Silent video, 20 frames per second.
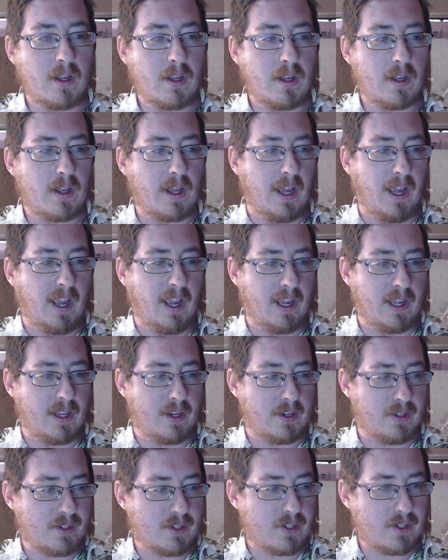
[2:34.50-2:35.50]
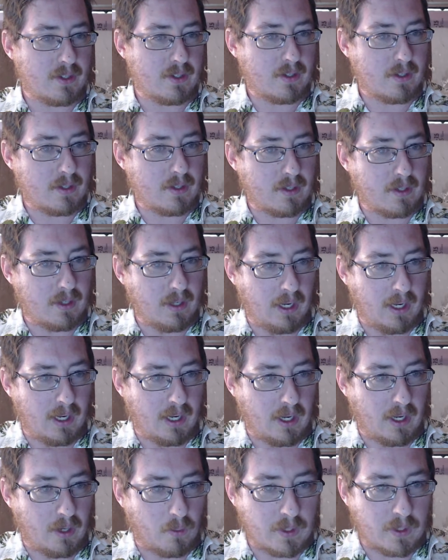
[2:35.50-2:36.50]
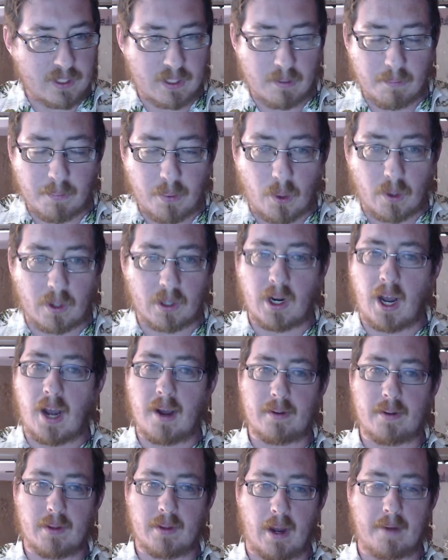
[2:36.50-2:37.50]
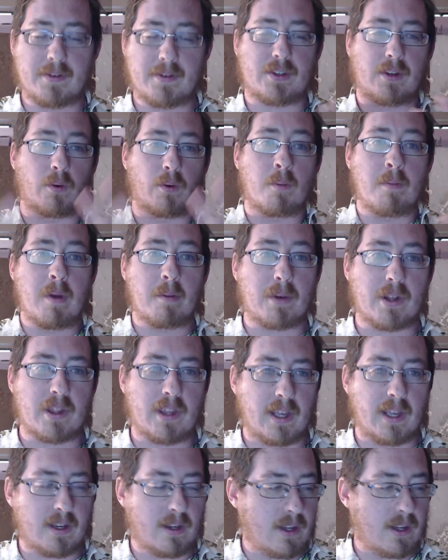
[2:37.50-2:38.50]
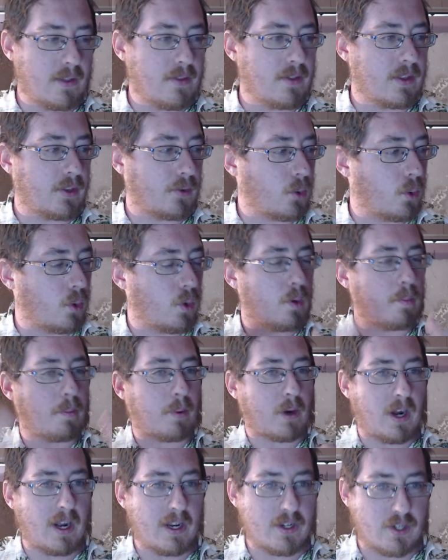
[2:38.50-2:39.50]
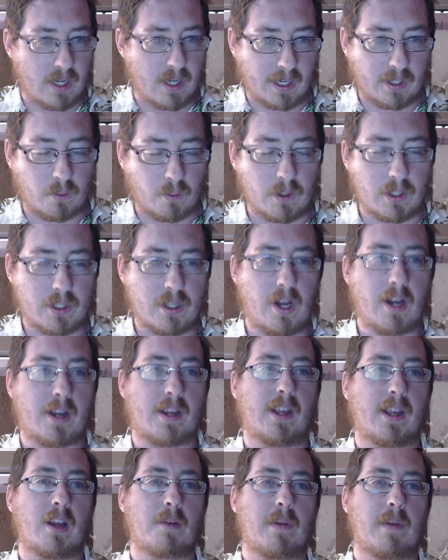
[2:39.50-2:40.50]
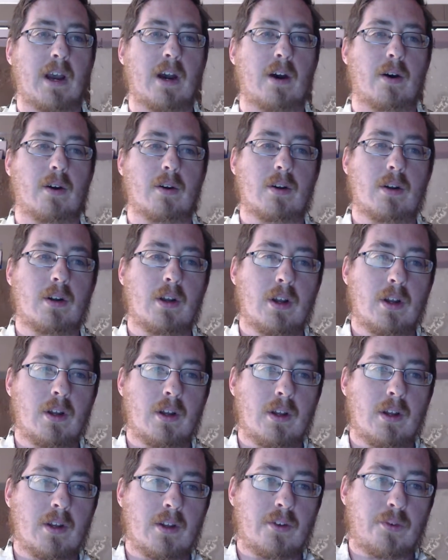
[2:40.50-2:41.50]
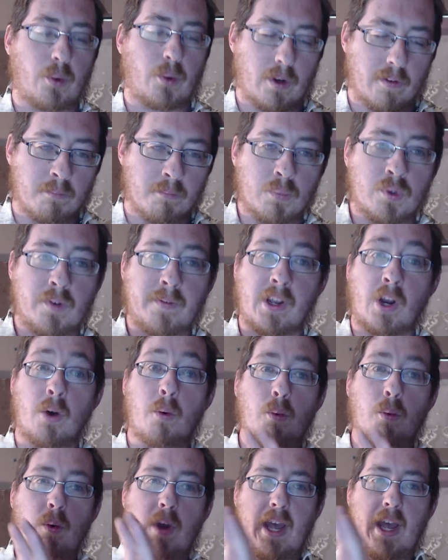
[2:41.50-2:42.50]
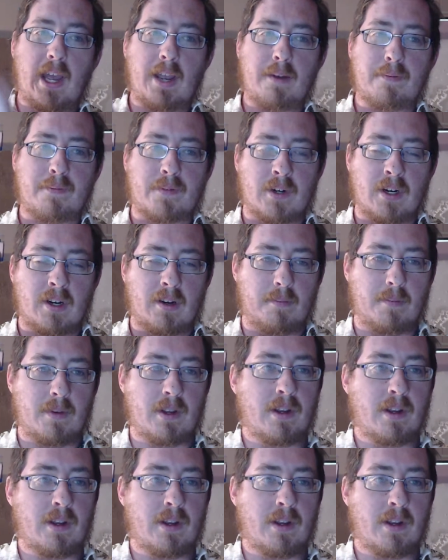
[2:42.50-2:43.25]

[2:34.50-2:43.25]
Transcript: And what's important, obviously, remember that this whole project, we're talking about sort of moving away from